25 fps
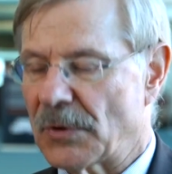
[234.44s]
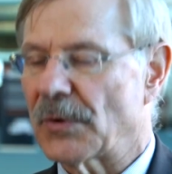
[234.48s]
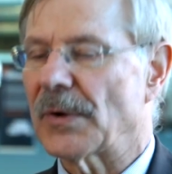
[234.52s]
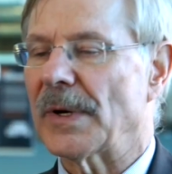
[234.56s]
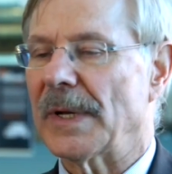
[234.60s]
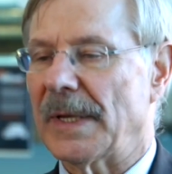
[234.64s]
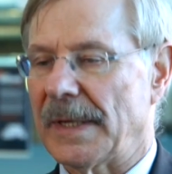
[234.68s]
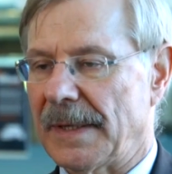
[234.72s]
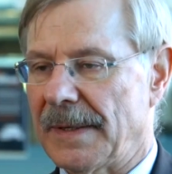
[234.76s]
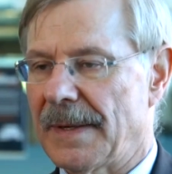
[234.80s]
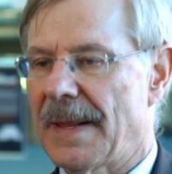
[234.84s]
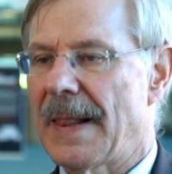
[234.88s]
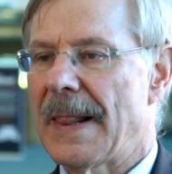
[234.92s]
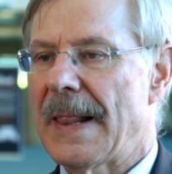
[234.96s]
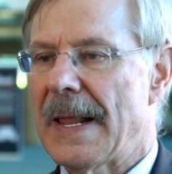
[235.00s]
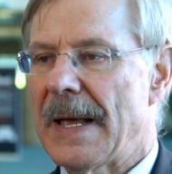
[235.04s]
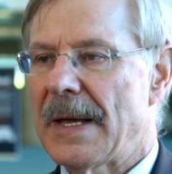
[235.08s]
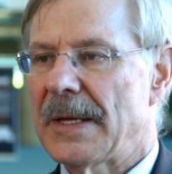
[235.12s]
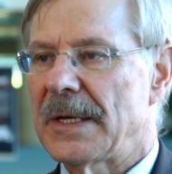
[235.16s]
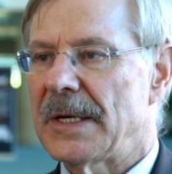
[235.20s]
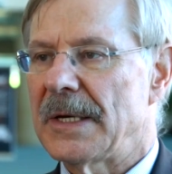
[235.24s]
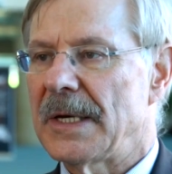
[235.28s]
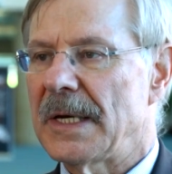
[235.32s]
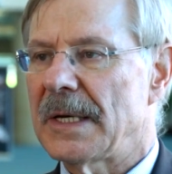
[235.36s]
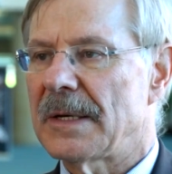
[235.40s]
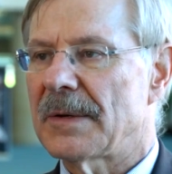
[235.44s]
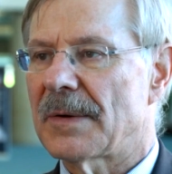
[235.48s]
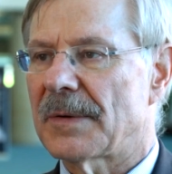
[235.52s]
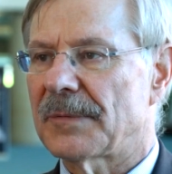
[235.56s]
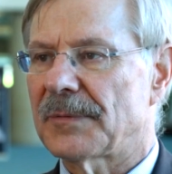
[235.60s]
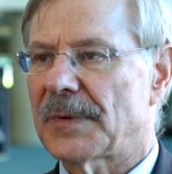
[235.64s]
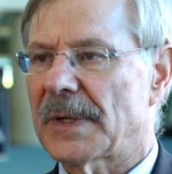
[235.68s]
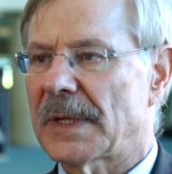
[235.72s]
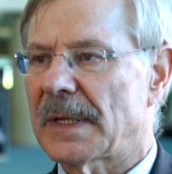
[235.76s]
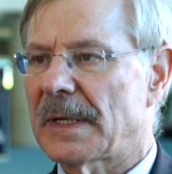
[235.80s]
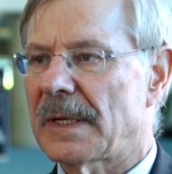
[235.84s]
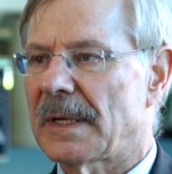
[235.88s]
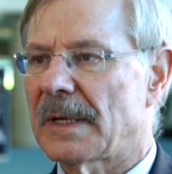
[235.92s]
Totally. You need a
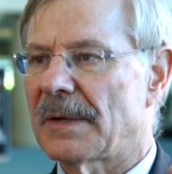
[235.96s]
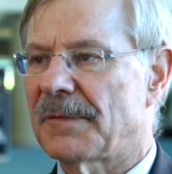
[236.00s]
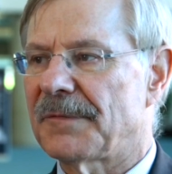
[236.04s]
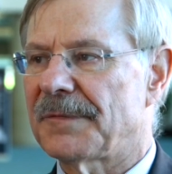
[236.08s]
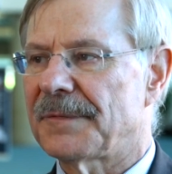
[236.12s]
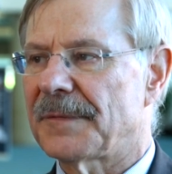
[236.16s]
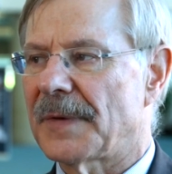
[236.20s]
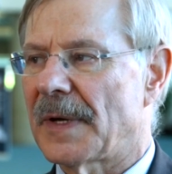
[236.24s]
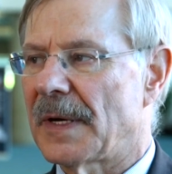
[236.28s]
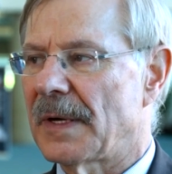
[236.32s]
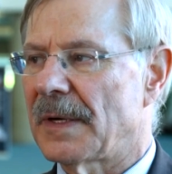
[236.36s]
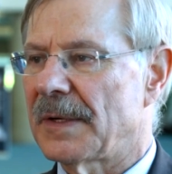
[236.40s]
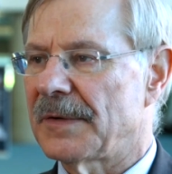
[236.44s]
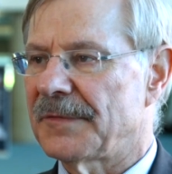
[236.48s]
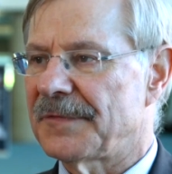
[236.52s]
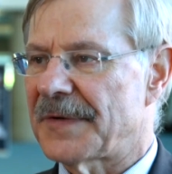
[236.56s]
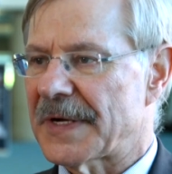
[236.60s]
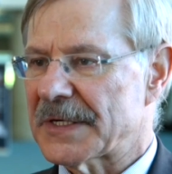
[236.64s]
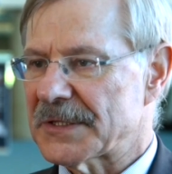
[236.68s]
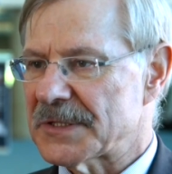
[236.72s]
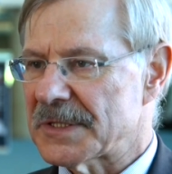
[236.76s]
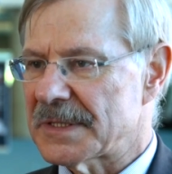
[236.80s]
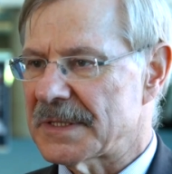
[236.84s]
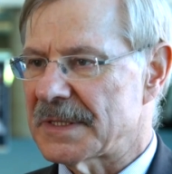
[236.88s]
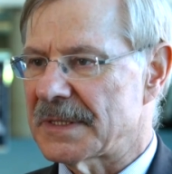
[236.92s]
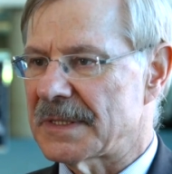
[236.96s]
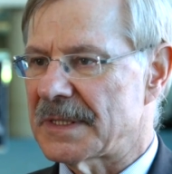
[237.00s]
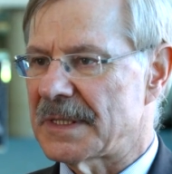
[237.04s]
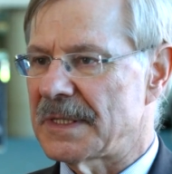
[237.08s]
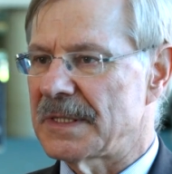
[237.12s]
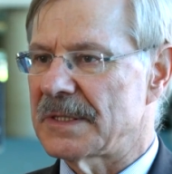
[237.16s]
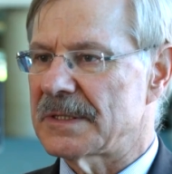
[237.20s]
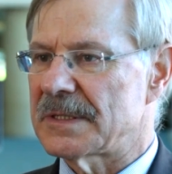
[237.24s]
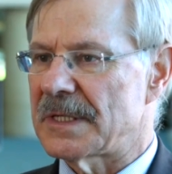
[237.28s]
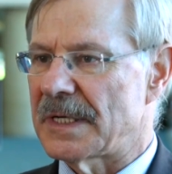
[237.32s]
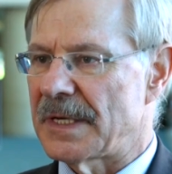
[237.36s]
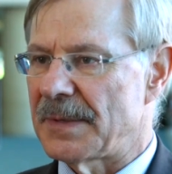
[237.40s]
really infectious disease,